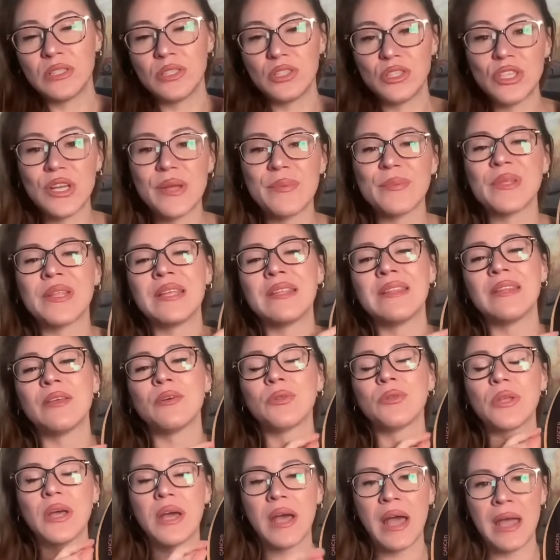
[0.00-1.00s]
in Gemini, and
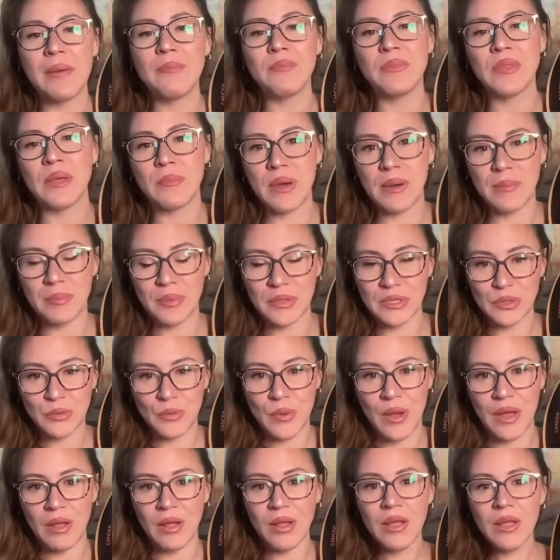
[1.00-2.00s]
they'll hype them up as
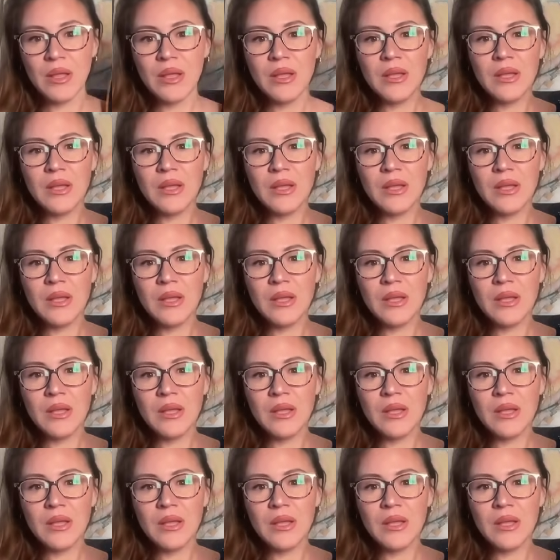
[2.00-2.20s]
well.